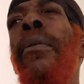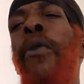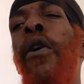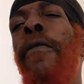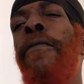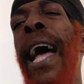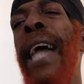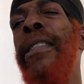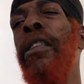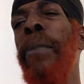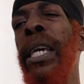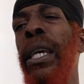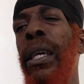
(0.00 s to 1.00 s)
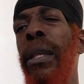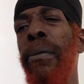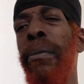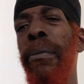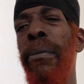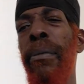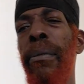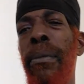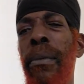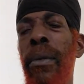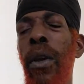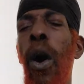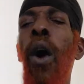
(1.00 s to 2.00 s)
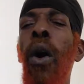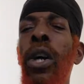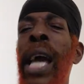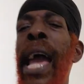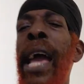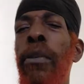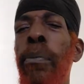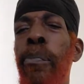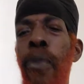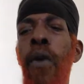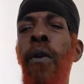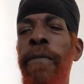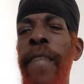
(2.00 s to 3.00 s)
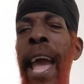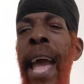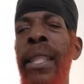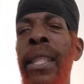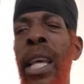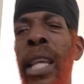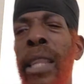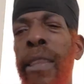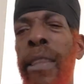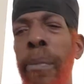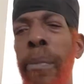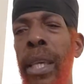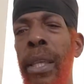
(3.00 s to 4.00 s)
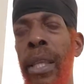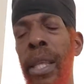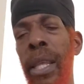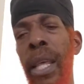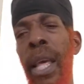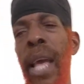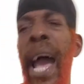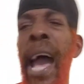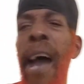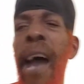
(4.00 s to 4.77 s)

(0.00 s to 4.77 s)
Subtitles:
Prove that to me. Who can prove that to me? I